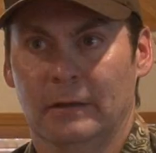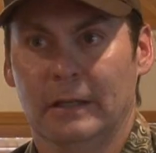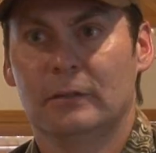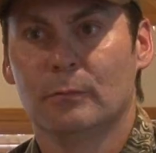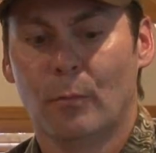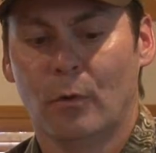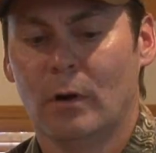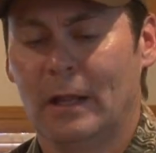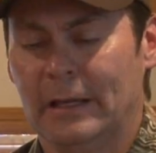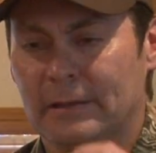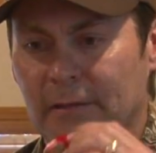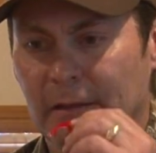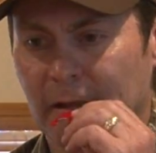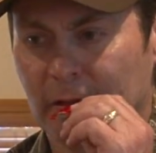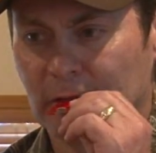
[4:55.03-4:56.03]
It's more like
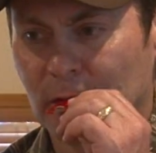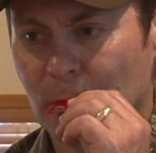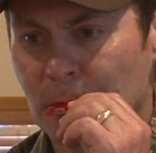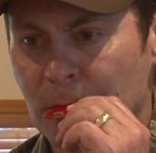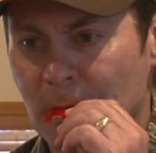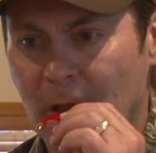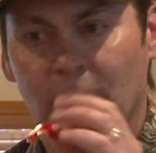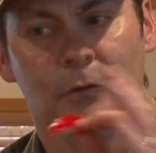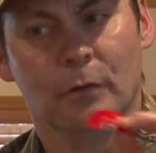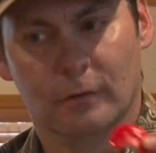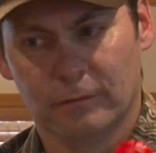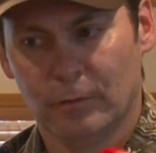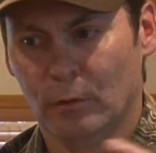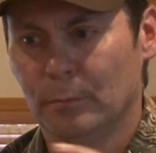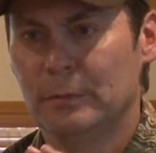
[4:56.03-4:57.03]
this. I'll do a
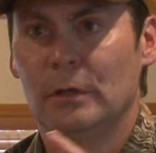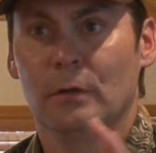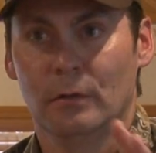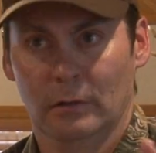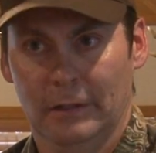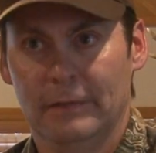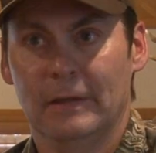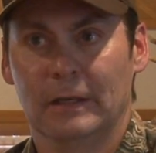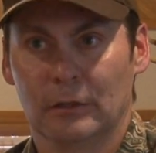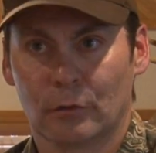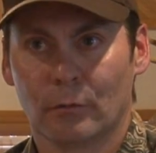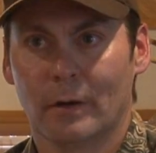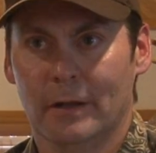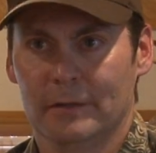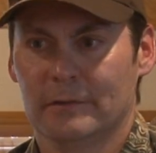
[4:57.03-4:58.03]
full bugle and then
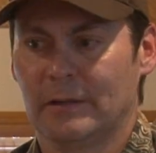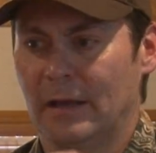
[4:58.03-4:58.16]
grunts